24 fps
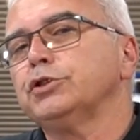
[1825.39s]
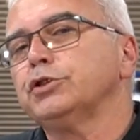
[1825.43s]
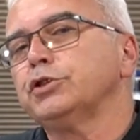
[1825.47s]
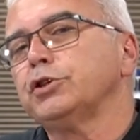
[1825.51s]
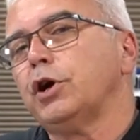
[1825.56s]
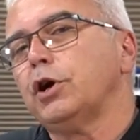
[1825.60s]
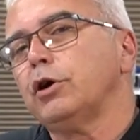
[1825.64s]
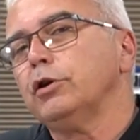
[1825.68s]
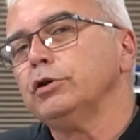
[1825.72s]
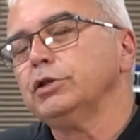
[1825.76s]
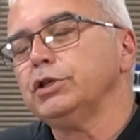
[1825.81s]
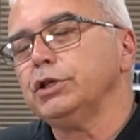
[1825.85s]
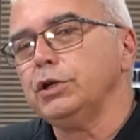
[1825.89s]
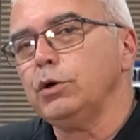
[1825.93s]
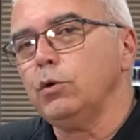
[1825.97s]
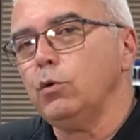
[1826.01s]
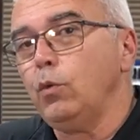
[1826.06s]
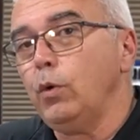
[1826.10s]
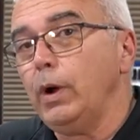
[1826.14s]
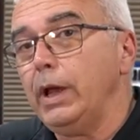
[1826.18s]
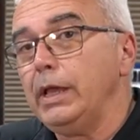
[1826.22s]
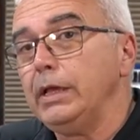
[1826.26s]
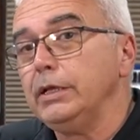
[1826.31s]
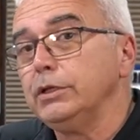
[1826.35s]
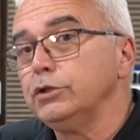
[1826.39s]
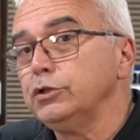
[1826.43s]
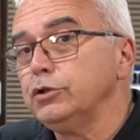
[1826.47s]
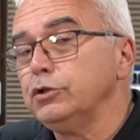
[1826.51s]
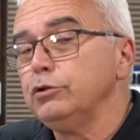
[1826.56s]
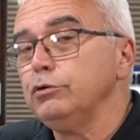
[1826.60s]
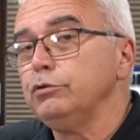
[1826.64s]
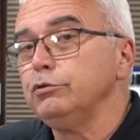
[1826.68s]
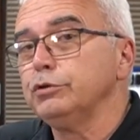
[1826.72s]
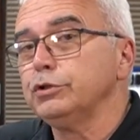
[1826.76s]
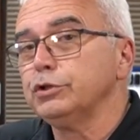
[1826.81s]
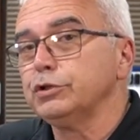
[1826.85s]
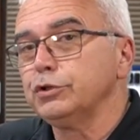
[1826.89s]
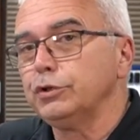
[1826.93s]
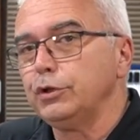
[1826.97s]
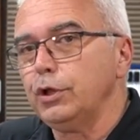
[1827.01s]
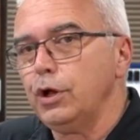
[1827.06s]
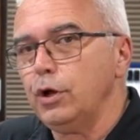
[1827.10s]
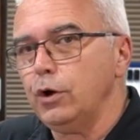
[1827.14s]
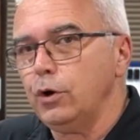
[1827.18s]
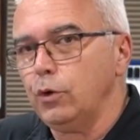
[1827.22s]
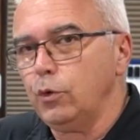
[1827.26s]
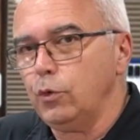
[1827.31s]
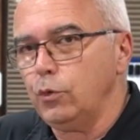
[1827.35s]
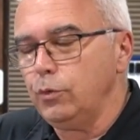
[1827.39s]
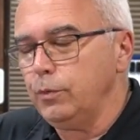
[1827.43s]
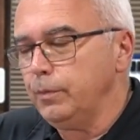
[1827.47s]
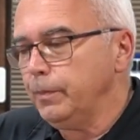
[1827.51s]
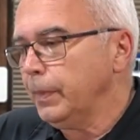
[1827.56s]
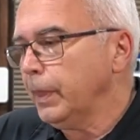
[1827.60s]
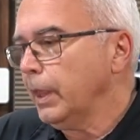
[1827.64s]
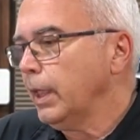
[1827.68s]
charging way too slow,